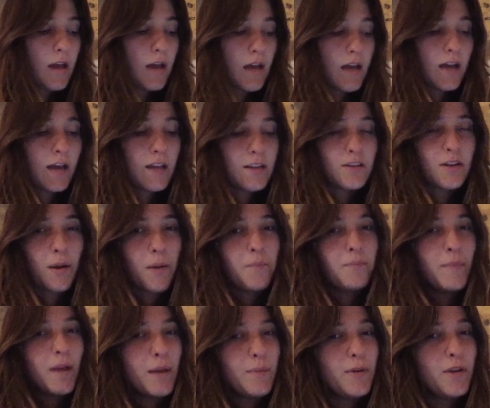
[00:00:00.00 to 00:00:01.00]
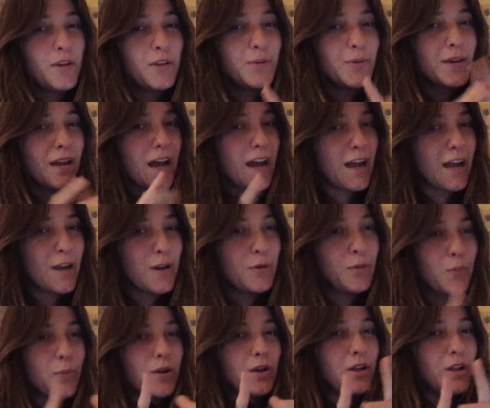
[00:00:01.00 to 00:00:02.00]
And maybe you and I
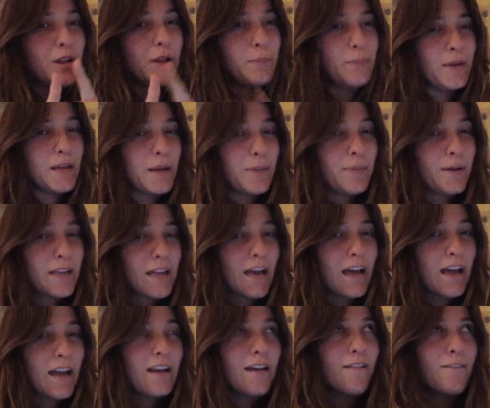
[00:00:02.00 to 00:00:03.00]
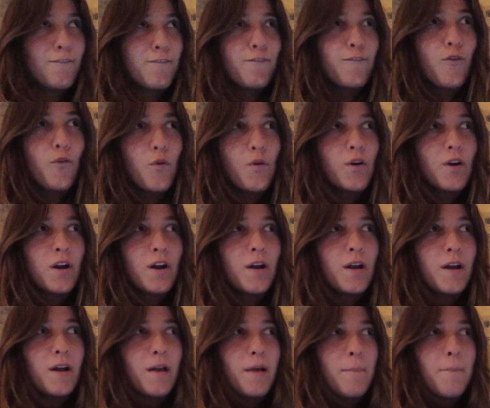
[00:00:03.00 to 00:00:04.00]
will meet up again
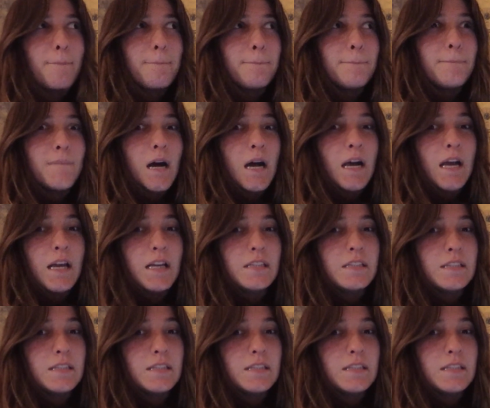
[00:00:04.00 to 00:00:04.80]
for my